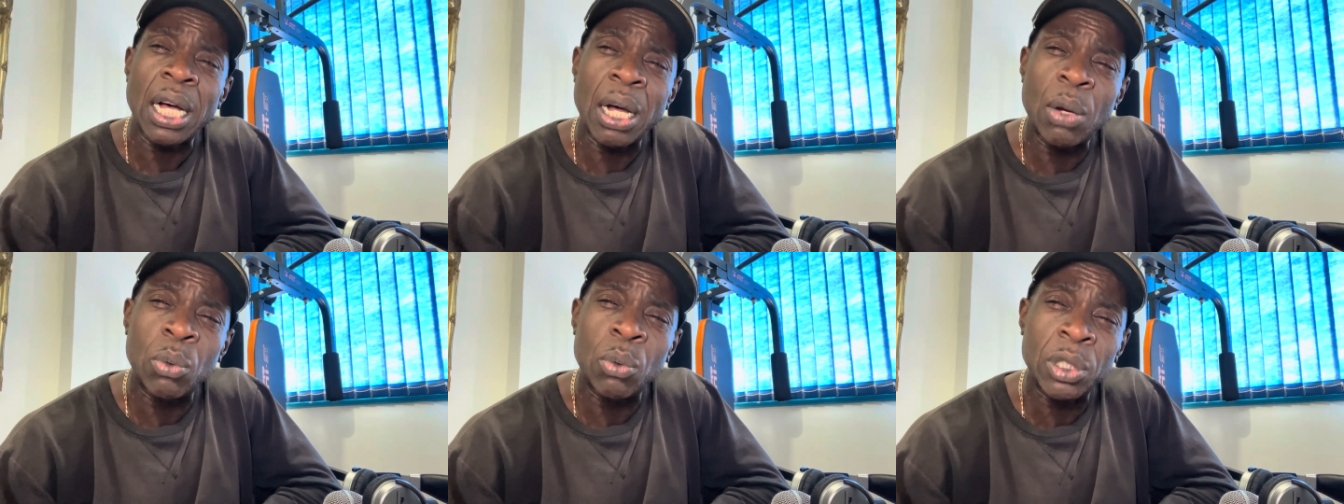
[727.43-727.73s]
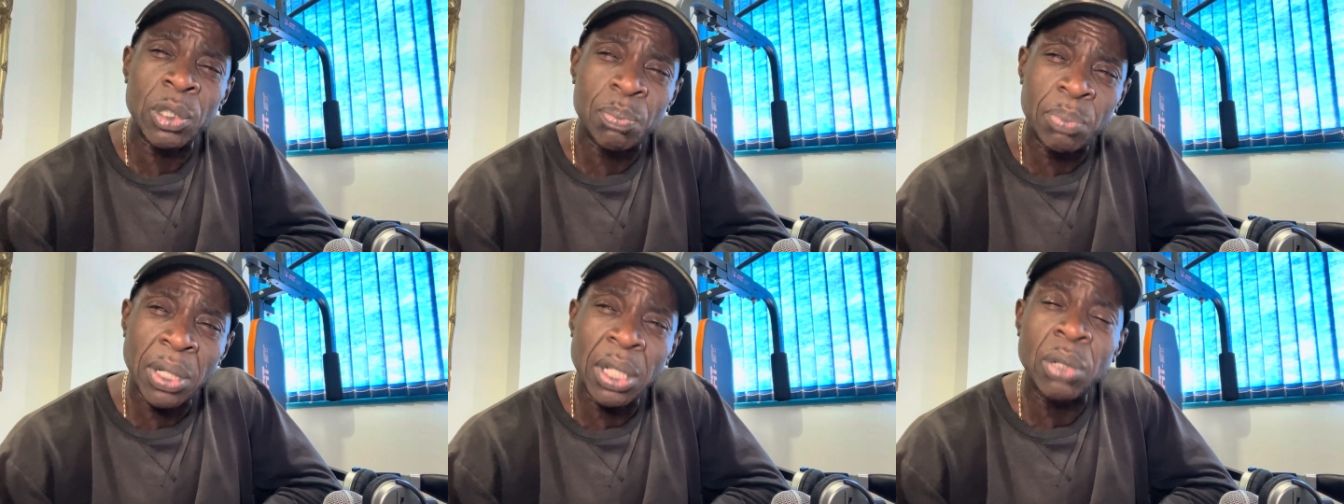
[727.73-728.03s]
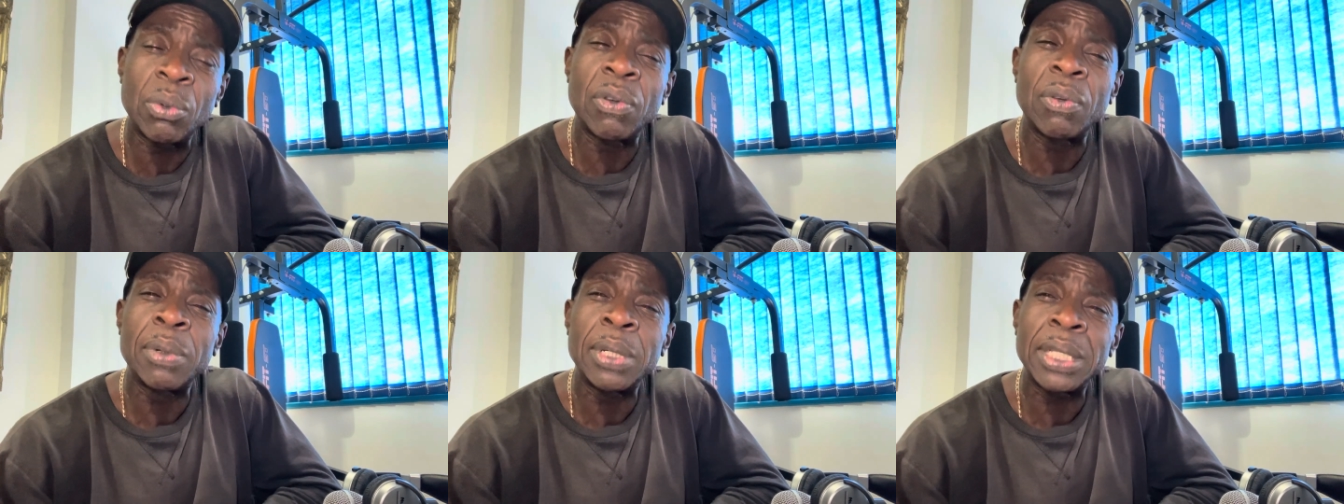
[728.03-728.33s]
was
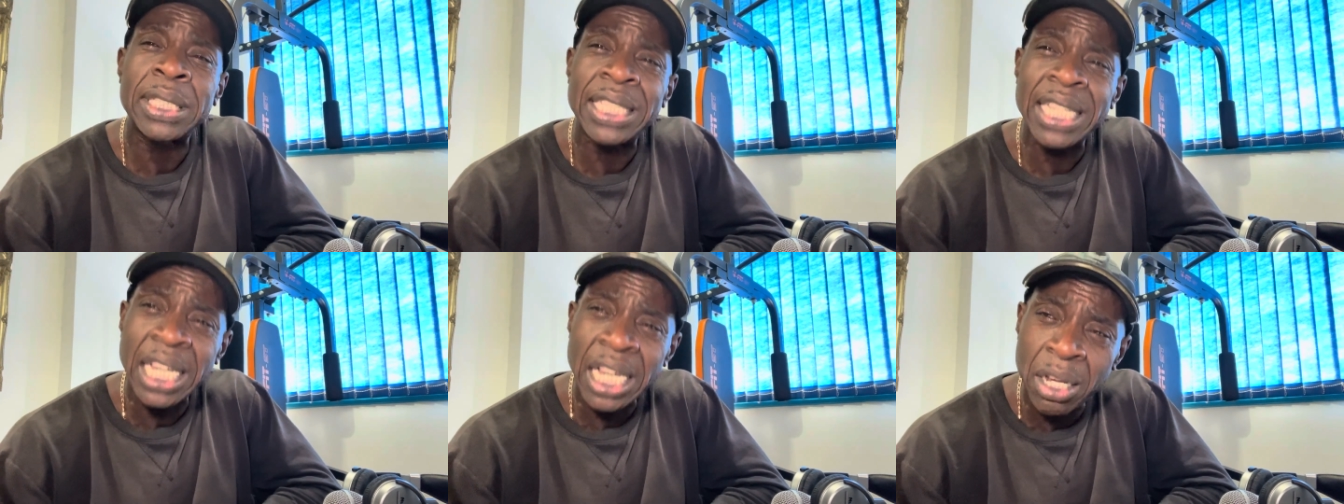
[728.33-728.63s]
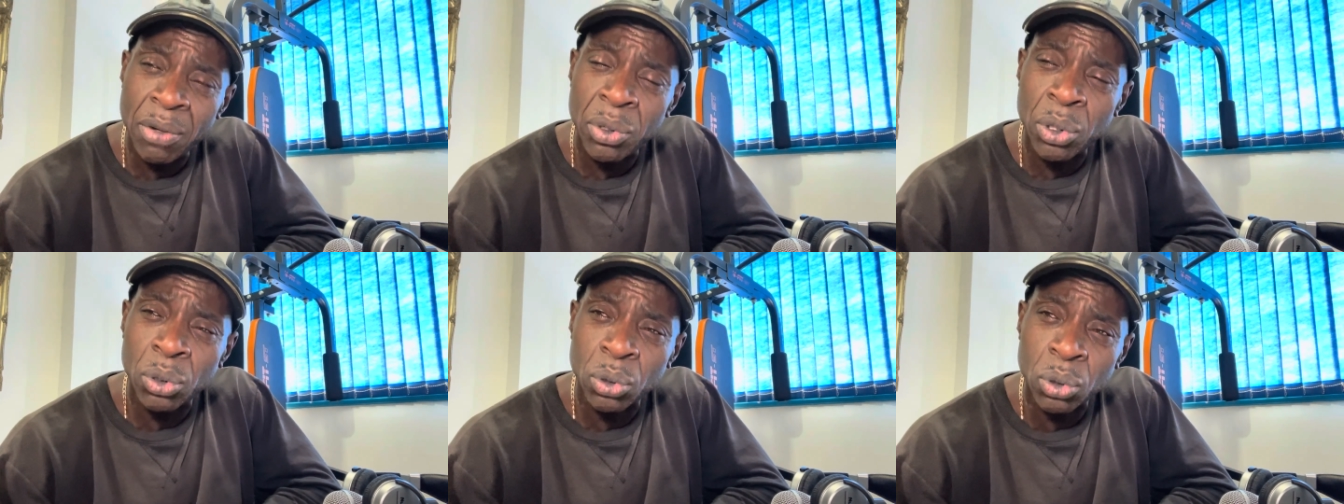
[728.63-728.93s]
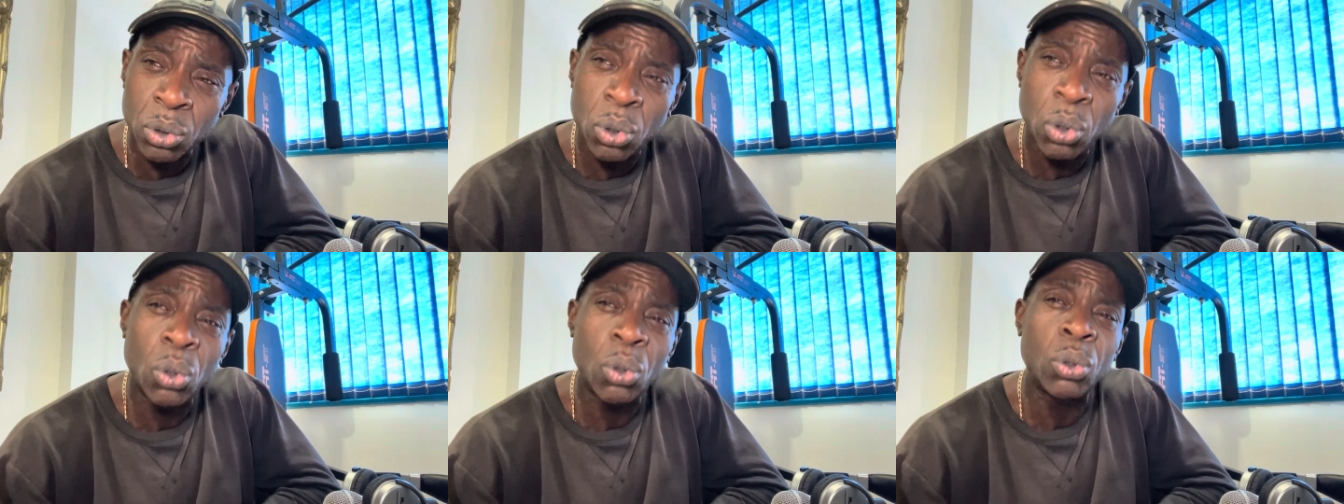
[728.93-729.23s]
built with a material
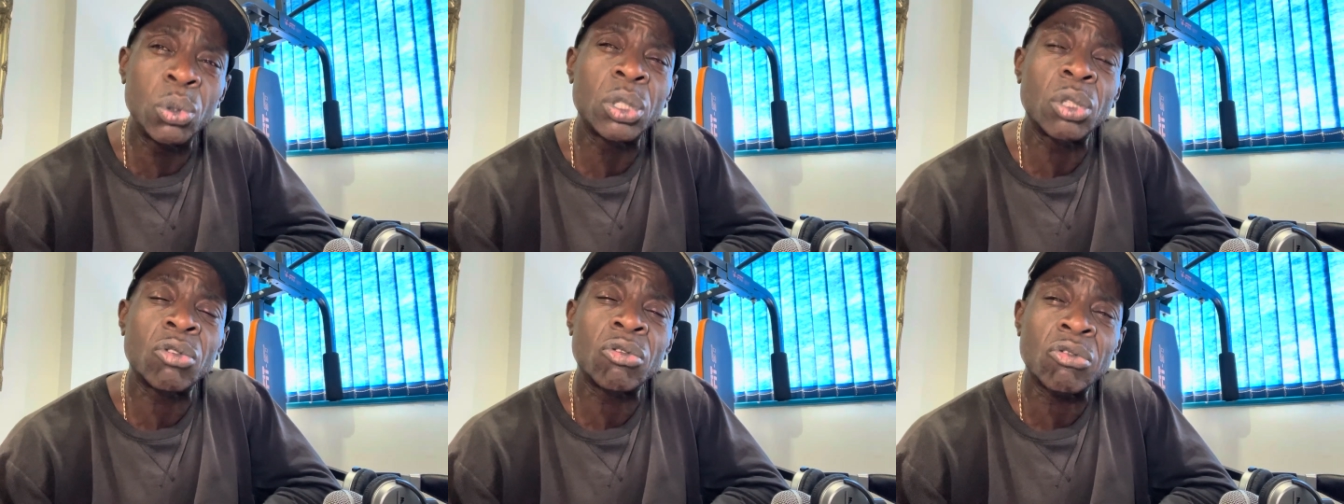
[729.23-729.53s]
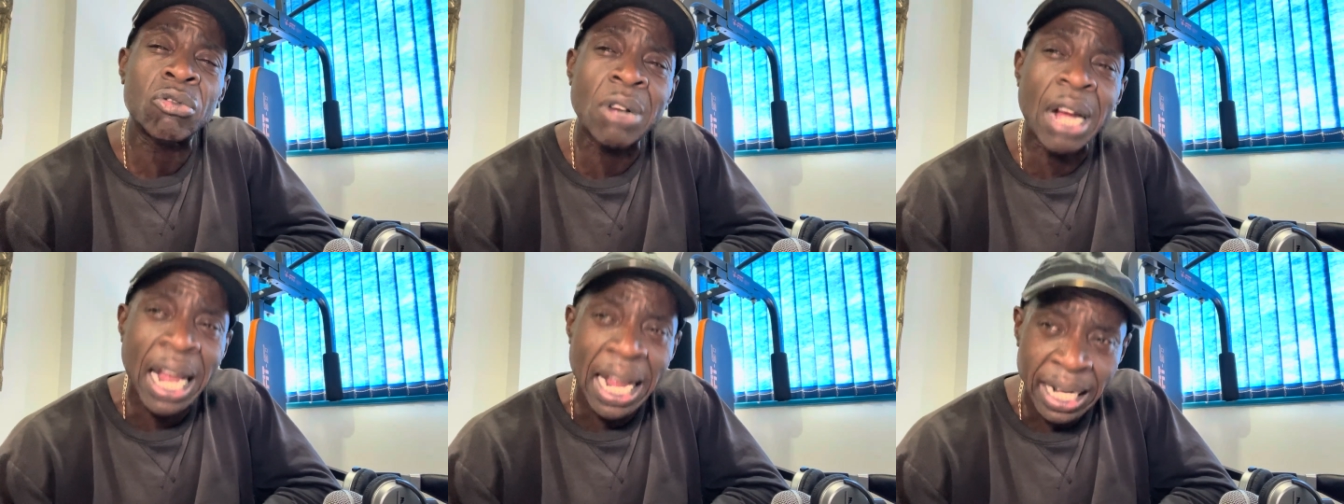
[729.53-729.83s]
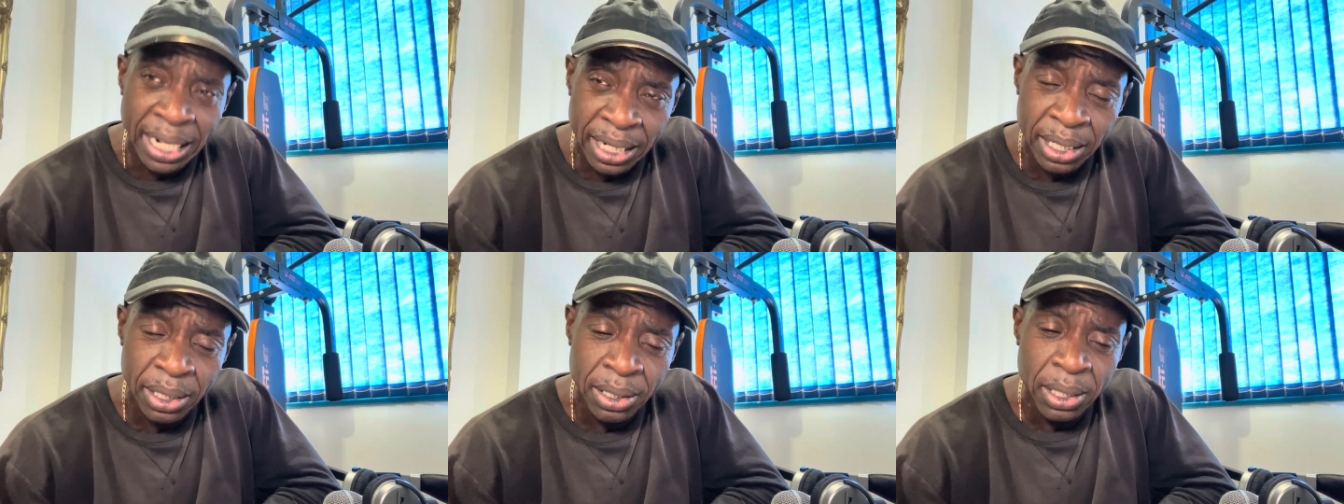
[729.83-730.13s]
called
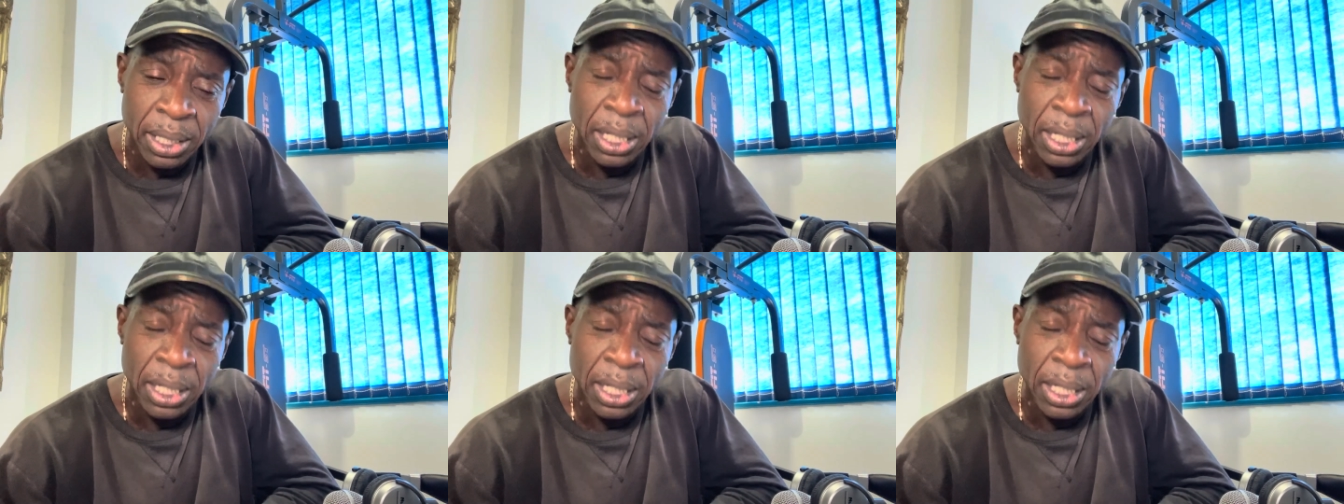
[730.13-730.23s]
rack.